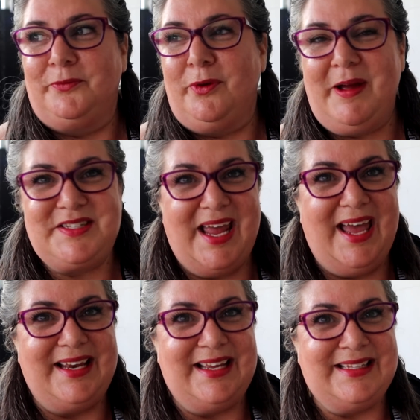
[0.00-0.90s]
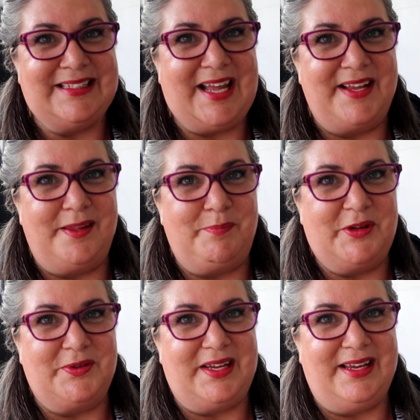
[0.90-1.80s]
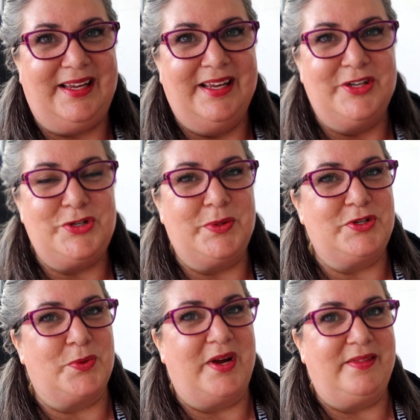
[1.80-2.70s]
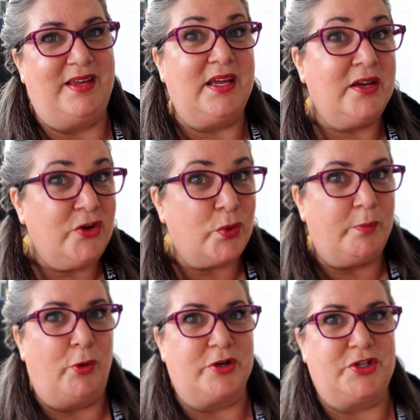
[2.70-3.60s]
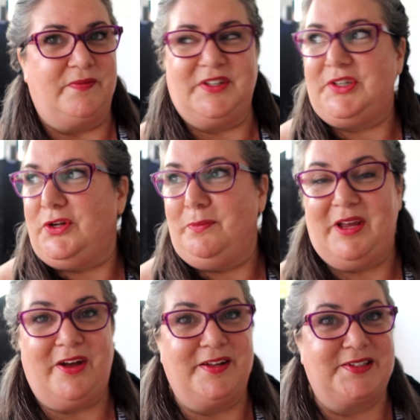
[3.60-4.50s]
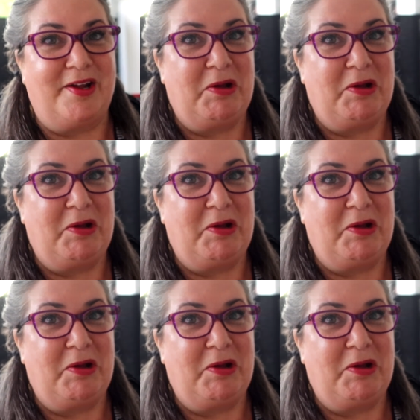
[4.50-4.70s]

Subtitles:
We're about to head inside the building to enjoy the indoor portion of this queue because